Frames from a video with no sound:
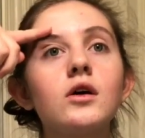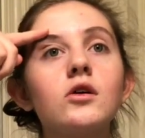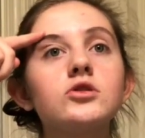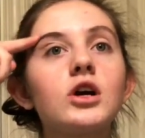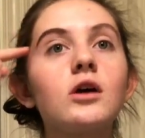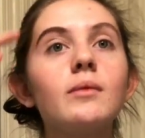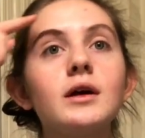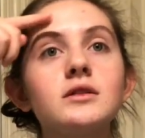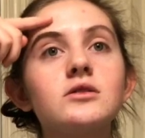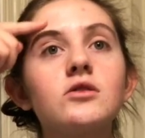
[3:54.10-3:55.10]
go check out my
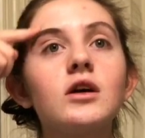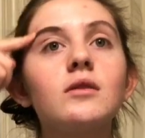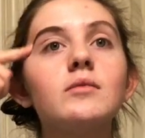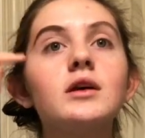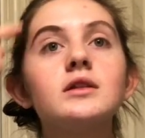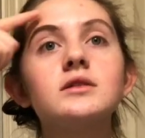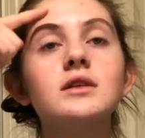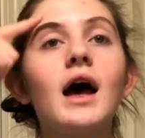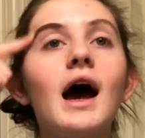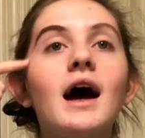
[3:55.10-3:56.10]
Instagram.
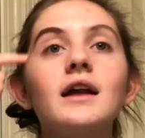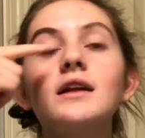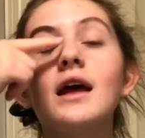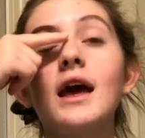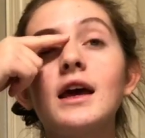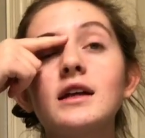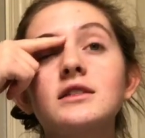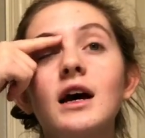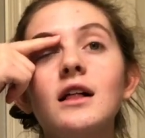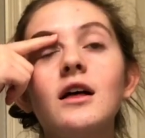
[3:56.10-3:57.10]
It's at
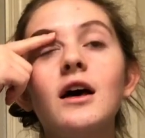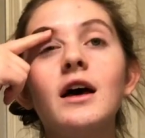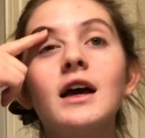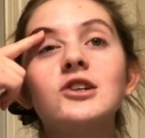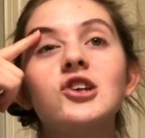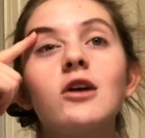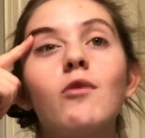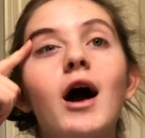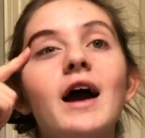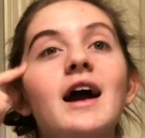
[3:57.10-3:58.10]
HeyIt'sElla,
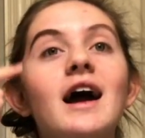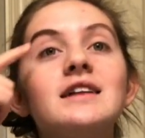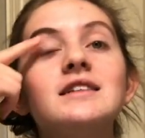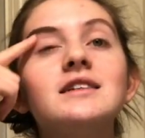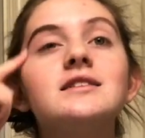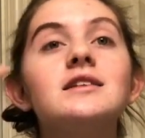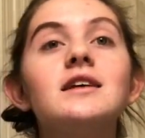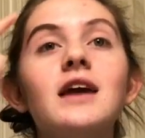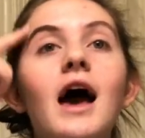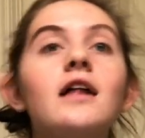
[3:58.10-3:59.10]

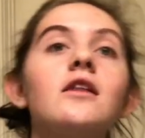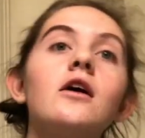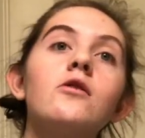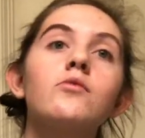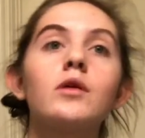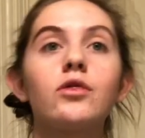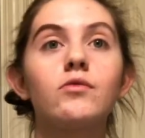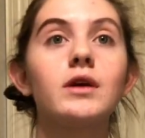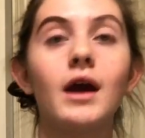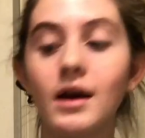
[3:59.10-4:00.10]
HAYITZ, Ella with 3